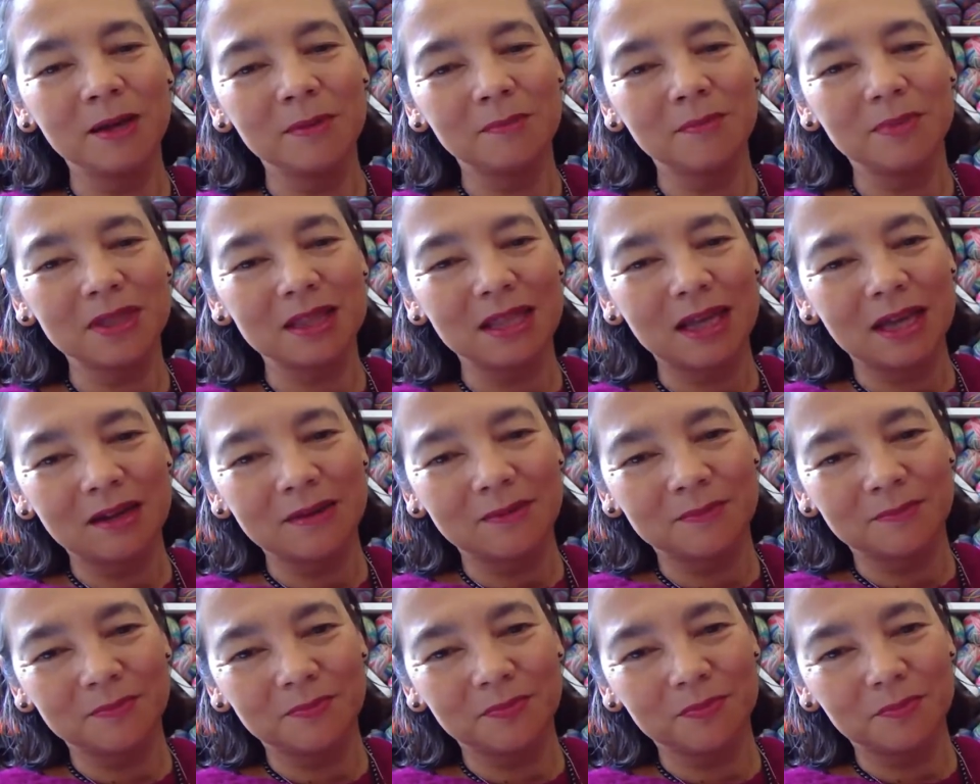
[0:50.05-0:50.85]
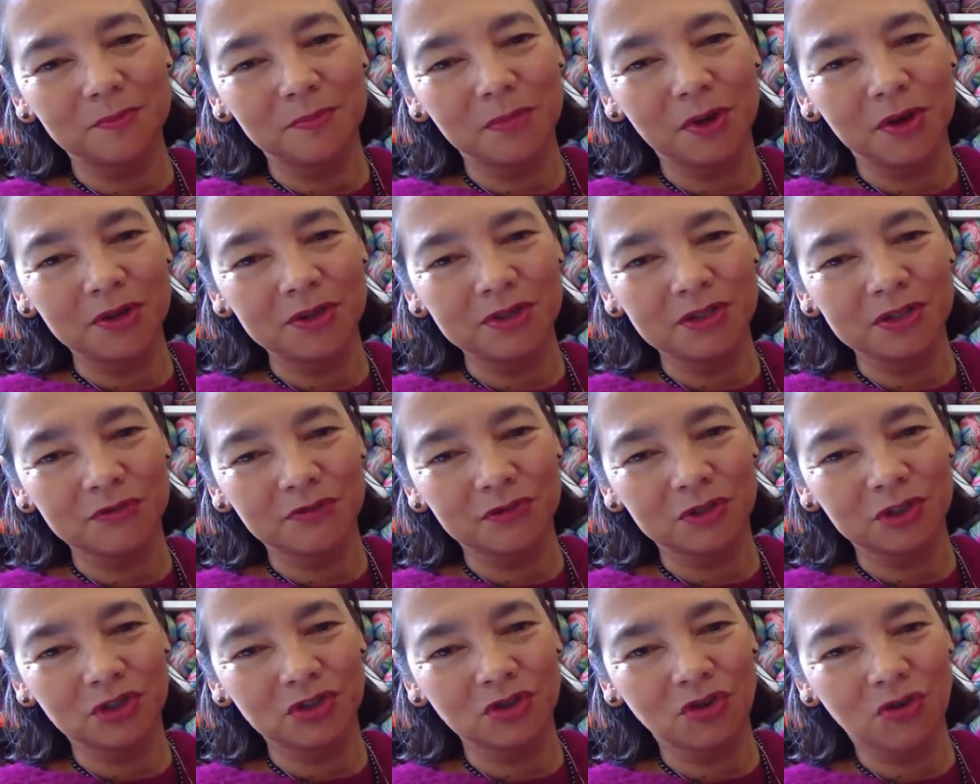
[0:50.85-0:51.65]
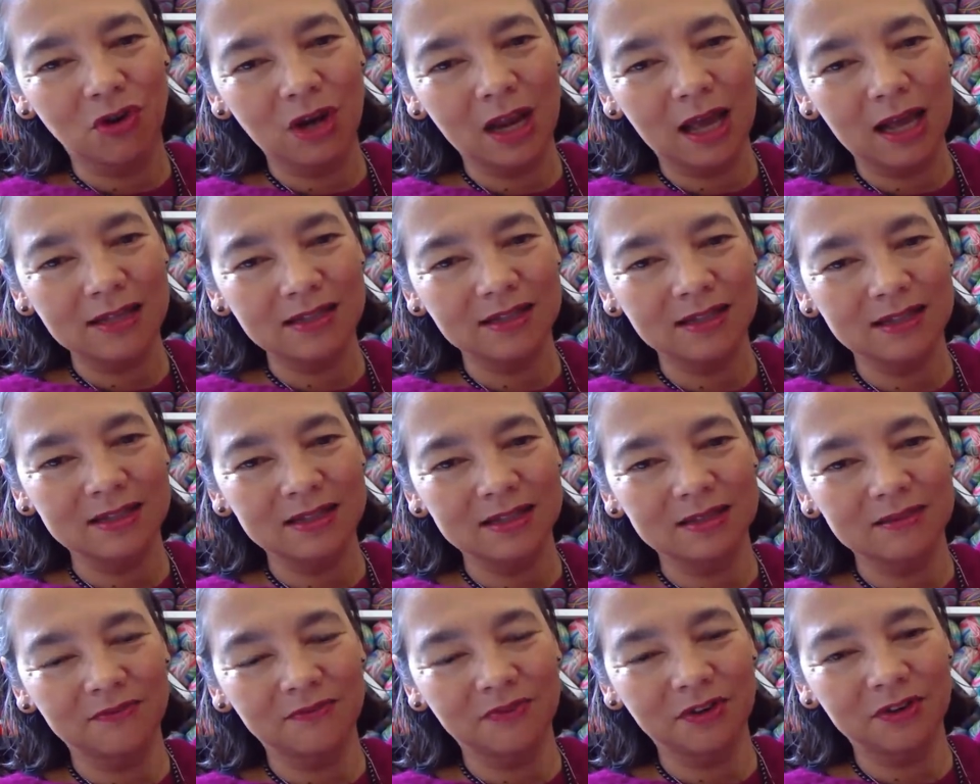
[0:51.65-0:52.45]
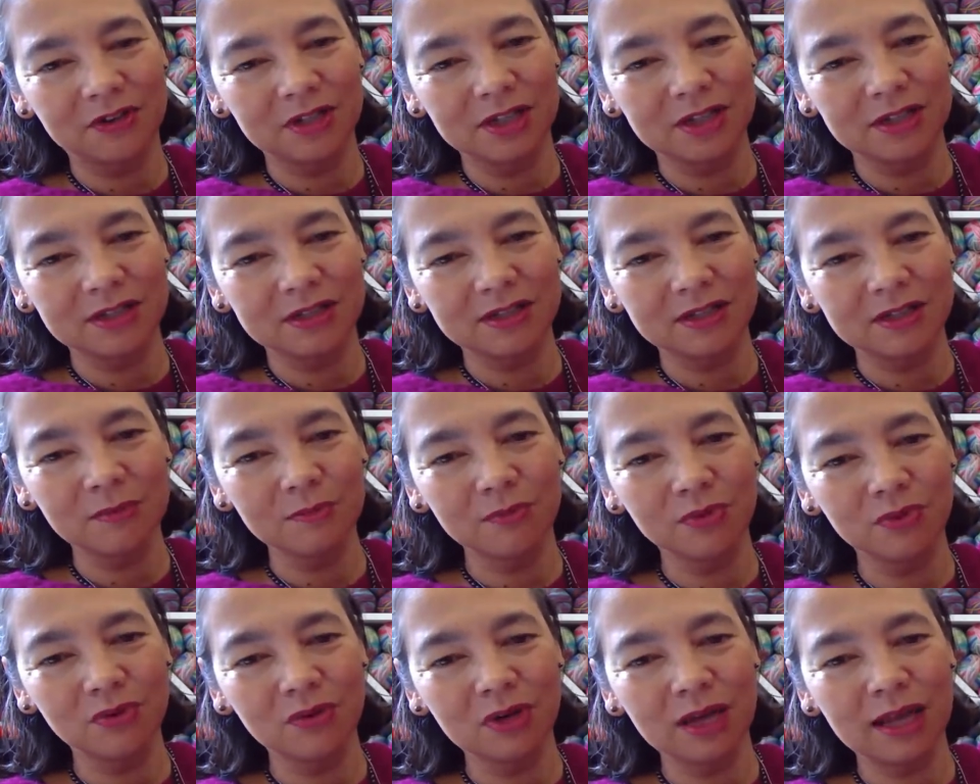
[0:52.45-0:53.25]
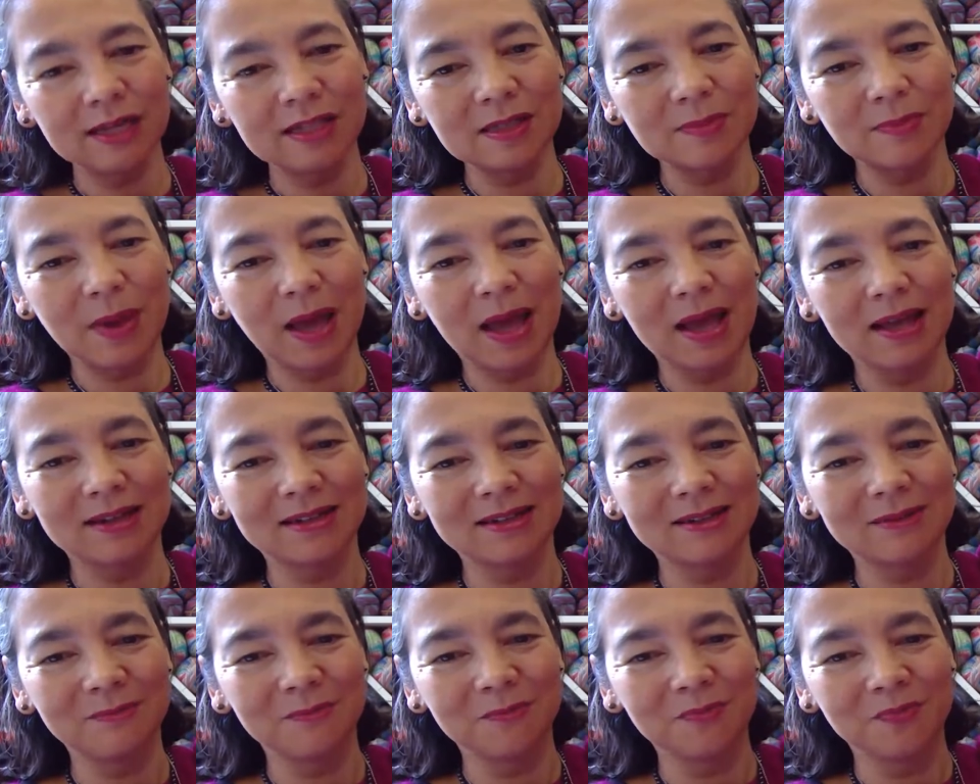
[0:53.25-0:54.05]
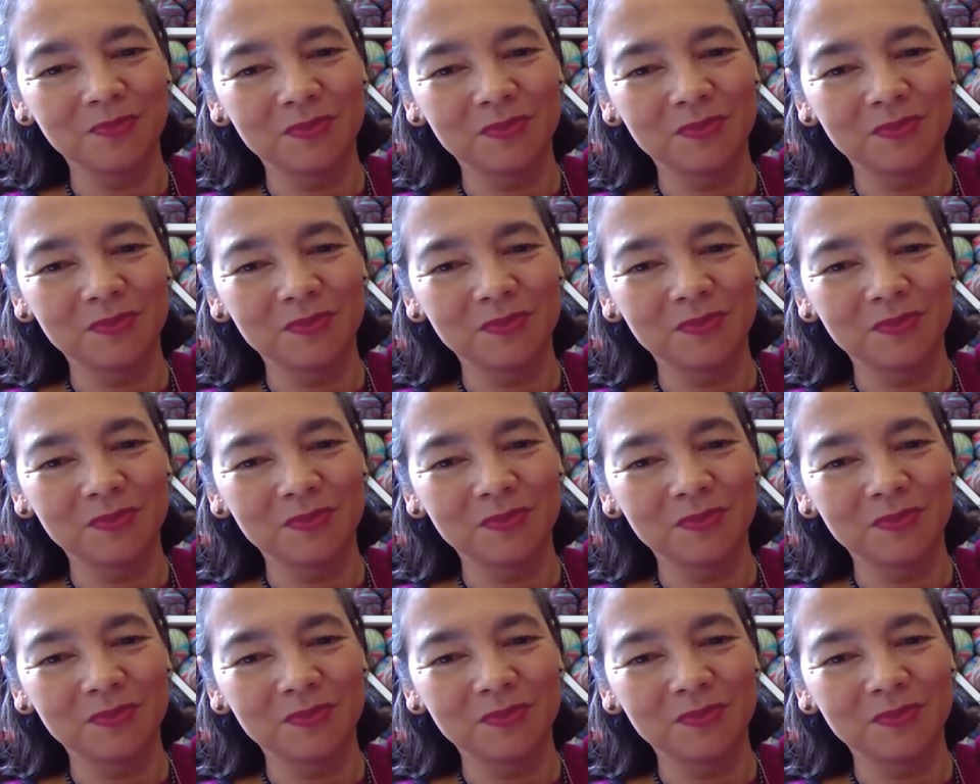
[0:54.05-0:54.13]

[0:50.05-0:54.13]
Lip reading: But then most of the shawl has a very simple lace pattern.